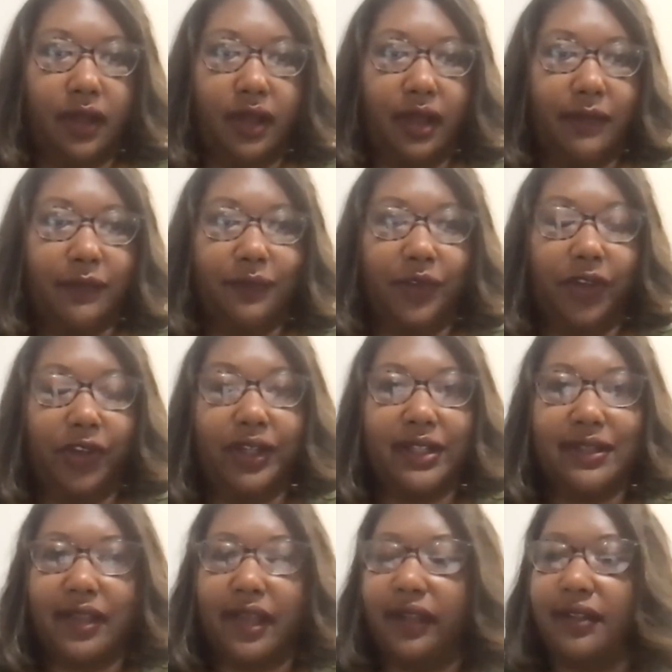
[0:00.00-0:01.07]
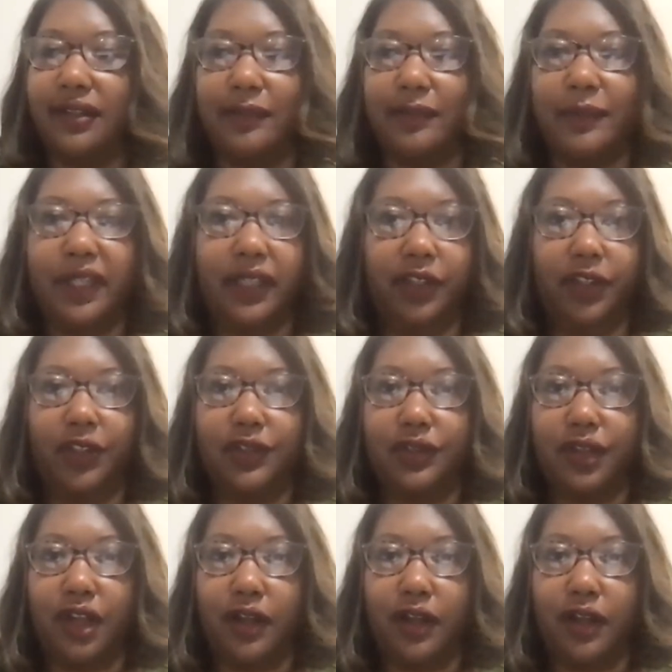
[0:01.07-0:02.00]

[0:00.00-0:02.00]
I'm very excited to be here to